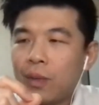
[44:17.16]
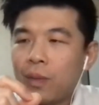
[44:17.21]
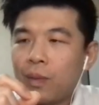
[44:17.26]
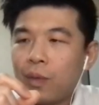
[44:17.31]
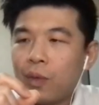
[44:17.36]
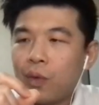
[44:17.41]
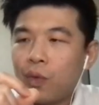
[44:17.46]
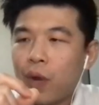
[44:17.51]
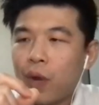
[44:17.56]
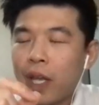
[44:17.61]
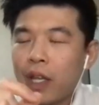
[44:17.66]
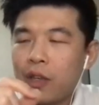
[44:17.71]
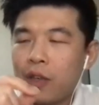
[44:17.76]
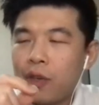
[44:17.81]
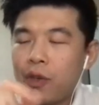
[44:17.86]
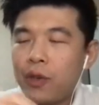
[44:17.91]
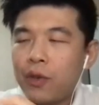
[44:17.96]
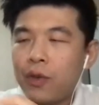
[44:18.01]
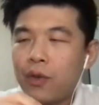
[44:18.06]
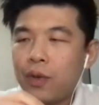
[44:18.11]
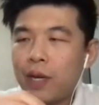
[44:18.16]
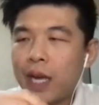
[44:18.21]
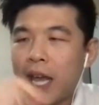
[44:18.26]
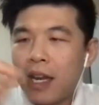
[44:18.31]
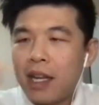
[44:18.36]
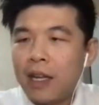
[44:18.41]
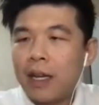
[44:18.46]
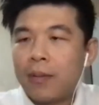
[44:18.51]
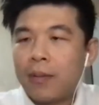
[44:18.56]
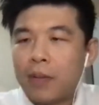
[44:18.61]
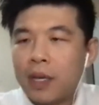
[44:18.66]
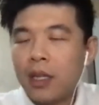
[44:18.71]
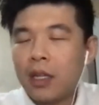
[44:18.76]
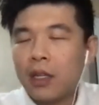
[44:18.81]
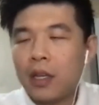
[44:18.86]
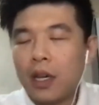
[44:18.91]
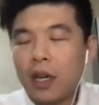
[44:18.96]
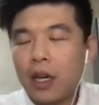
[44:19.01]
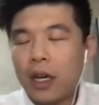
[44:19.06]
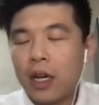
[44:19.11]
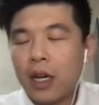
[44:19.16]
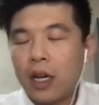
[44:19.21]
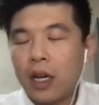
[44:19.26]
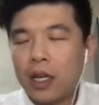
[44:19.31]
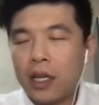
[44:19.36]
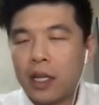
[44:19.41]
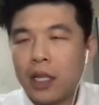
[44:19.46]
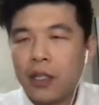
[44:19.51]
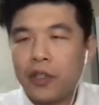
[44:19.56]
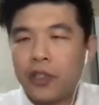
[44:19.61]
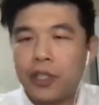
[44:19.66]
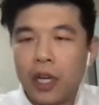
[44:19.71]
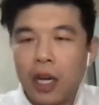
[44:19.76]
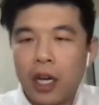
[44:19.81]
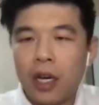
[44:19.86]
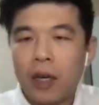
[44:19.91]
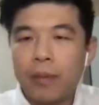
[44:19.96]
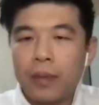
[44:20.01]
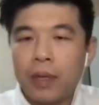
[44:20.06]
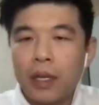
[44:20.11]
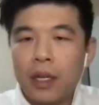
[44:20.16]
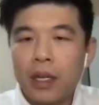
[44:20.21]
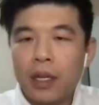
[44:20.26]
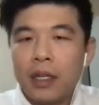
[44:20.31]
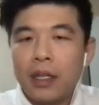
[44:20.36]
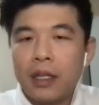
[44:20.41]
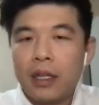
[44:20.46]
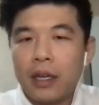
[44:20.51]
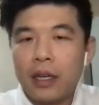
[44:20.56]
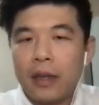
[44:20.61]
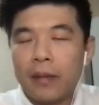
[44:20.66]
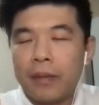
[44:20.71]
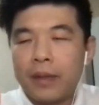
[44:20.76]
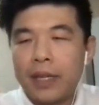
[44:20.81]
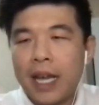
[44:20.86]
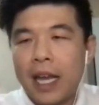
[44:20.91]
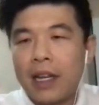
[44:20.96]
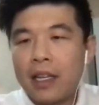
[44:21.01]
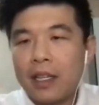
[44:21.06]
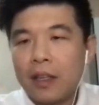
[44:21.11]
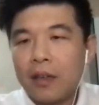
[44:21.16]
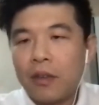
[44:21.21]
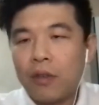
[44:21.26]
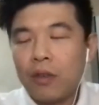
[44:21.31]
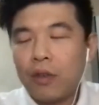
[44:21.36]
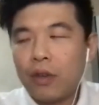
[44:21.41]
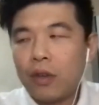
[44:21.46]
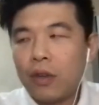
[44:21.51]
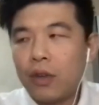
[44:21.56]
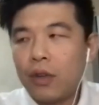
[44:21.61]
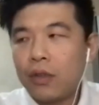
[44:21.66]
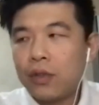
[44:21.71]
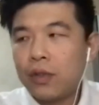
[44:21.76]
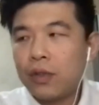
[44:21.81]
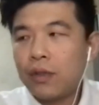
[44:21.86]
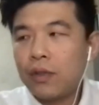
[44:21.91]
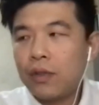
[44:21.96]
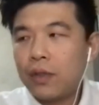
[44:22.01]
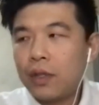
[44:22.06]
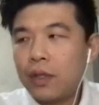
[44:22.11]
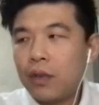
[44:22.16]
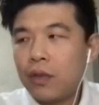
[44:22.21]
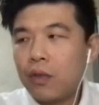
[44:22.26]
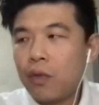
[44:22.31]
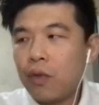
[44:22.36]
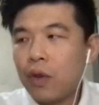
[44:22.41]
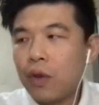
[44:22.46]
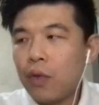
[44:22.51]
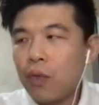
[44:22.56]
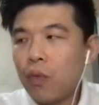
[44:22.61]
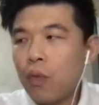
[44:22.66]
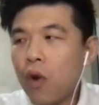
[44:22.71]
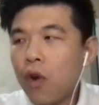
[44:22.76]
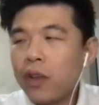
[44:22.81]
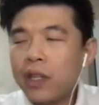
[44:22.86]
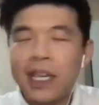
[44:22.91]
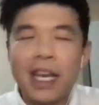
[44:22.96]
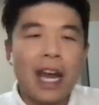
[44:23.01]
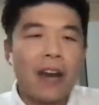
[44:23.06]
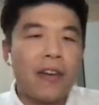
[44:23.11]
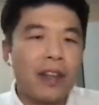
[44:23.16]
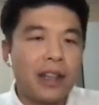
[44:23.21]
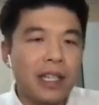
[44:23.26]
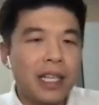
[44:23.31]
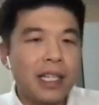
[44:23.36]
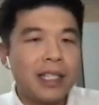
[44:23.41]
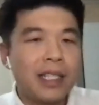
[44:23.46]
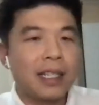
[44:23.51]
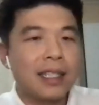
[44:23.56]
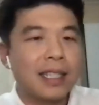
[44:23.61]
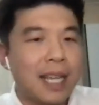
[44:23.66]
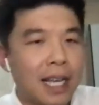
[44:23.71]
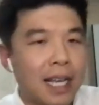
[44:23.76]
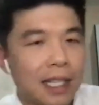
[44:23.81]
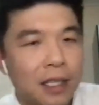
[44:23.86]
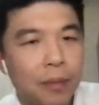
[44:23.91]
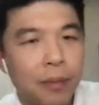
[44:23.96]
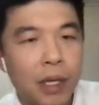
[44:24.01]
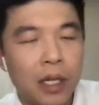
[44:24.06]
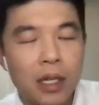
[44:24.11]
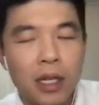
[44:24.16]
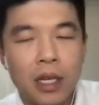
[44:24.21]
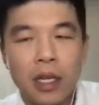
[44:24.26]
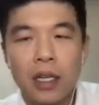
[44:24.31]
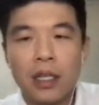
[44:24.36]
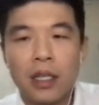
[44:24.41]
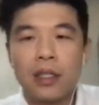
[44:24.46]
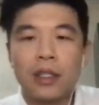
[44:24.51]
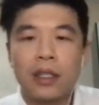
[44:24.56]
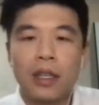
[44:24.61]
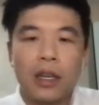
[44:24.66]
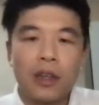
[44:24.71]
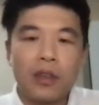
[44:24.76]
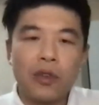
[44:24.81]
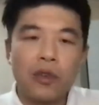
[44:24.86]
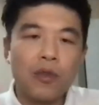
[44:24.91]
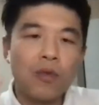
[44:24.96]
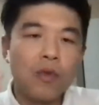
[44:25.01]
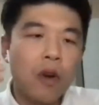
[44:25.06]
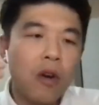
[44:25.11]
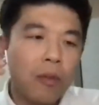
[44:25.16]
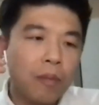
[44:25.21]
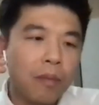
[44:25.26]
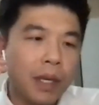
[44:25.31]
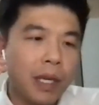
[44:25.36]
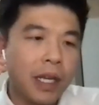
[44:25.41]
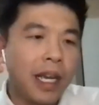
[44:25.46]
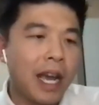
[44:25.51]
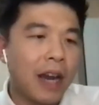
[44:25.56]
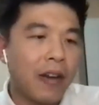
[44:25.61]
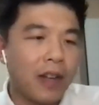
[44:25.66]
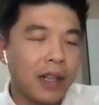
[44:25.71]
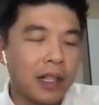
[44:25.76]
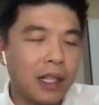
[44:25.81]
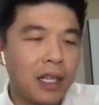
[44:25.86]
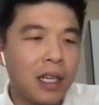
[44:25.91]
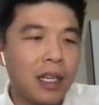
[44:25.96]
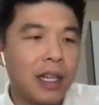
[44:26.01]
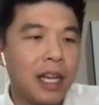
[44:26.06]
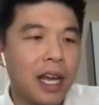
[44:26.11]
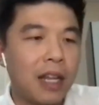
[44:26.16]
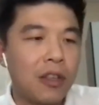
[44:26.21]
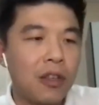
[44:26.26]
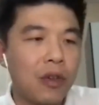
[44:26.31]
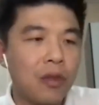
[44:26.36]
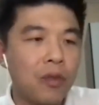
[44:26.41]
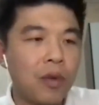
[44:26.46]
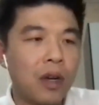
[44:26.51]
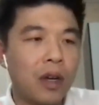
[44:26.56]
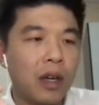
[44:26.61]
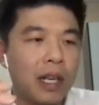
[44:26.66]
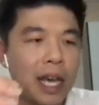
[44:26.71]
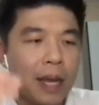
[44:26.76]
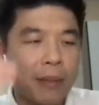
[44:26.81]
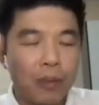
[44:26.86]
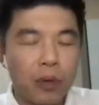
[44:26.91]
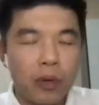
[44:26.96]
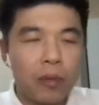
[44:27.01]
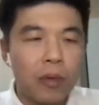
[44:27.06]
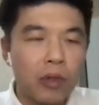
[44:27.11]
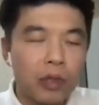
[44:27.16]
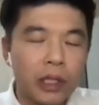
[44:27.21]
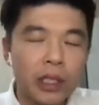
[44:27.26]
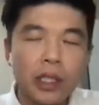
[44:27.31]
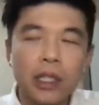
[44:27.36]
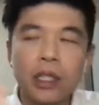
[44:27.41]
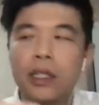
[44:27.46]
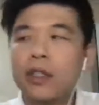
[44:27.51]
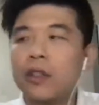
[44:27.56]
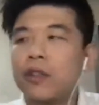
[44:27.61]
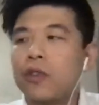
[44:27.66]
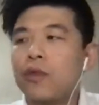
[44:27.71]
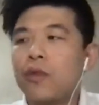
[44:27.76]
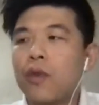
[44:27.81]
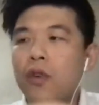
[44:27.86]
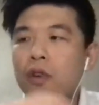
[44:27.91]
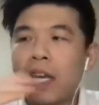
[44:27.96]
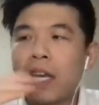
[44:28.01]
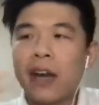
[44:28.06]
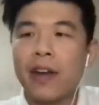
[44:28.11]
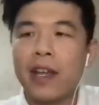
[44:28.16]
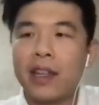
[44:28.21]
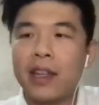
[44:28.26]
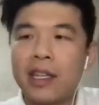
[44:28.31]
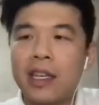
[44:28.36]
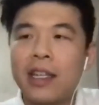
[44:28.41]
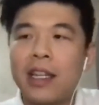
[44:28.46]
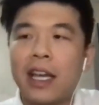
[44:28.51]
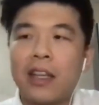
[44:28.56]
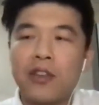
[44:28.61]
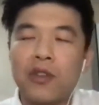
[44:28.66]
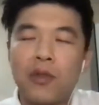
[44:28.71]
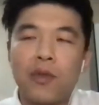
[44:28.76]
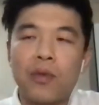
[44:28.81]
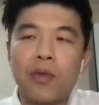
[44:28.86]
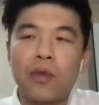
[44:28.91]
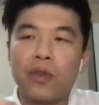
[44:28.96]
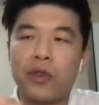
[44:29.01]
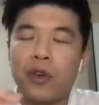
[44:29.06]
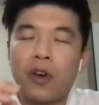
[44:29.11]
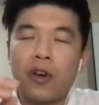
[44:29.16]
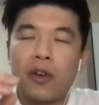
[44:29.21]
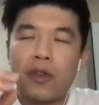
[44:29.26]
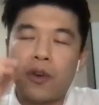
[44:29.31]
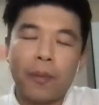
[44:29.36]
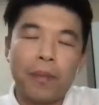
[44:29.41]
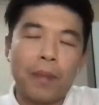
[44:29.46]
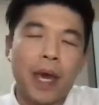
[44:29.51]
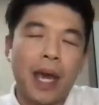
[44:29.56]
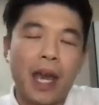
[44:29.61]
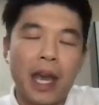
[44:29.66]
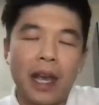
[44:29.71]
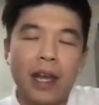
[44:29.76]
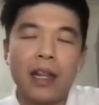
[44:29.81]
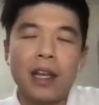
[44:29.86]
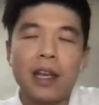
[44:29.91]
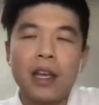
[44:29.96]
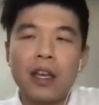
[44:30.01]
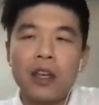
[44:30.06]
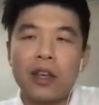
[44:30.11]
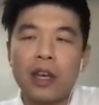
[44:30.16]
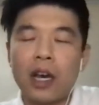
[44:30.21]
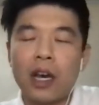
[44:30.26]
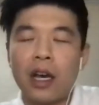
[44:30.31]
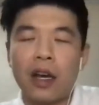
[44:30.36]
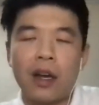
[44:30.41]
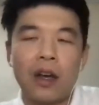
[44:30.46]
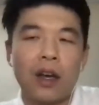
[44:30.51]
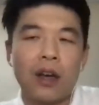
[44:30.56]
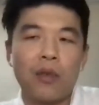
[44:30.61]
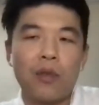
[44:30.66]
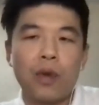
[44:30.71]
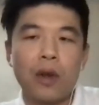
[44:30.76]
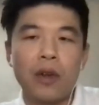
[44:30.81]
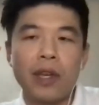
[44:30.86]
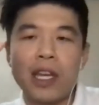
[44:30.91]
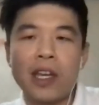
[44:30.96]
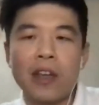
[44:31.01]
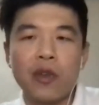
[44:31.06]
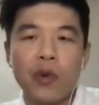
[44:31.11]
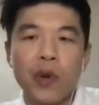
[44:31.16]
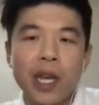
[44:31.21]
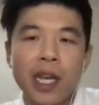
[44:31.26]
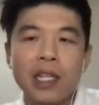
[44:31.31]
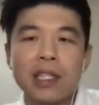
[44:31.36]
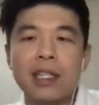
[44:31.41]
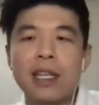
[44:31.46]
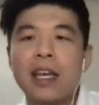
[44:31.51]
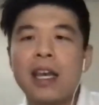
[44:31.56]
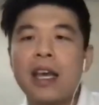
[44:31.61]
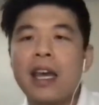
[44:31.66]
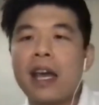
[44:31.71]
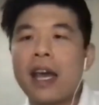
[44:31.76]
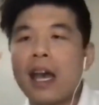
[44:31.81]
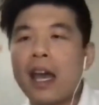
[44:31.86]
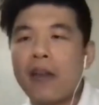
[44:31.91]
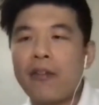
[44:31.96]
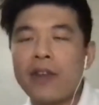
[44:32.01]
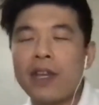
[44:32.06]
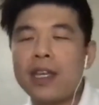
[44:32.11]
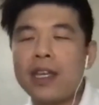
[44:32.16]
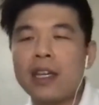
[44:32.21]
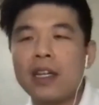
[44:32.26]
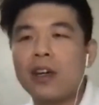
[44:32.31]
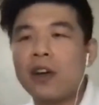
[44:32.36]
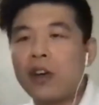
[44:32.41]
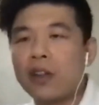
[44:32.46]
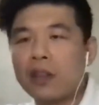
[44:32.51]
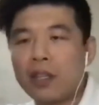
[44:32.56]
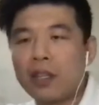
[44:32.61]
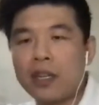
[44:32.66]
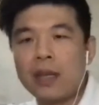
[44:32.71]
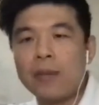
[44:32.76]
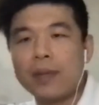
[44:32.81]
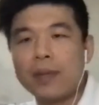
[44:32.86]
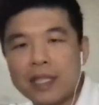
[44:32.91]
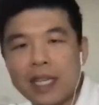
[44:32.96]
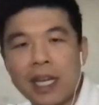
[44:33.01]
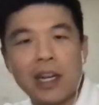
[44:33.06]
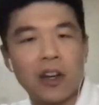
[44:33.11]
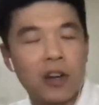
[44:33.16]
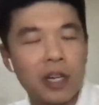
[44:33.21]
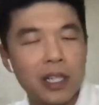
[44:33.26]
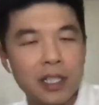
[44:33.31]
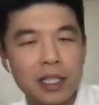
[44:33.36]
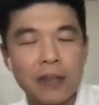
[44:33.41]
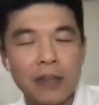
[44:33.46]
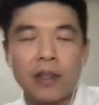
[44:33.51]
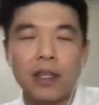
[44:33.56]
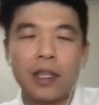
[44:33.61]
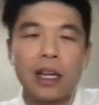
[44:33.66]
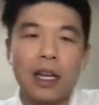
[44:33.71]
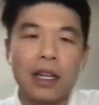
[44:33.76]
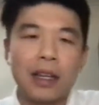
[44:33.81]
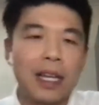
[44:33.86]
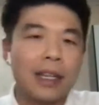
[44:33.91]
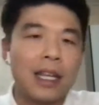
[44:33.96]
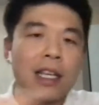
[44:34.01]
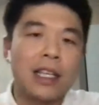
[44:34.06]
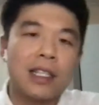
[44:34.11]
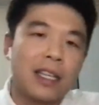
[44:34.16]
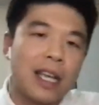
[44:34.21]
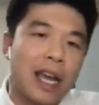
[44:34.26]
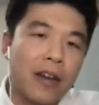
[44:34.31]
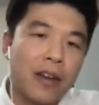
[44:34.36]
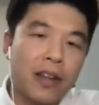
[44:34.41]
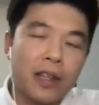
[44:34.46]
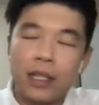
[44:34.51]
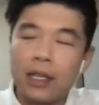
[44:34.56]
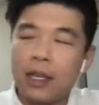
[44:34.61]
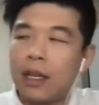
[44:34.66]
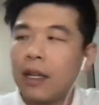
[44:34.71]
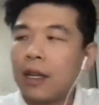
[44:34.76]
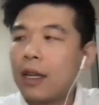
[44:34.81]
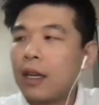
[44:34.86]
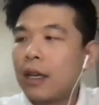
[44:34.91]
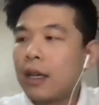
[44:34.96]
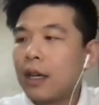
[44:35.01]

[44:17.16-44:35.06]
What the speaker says: when you landed up in a job, that also won't guarantee success, because you won't be guaranteed that you will get promotion. You won't guarantee that your pay will increase every year on 30% and all this stuff. Nothing is guaranteed.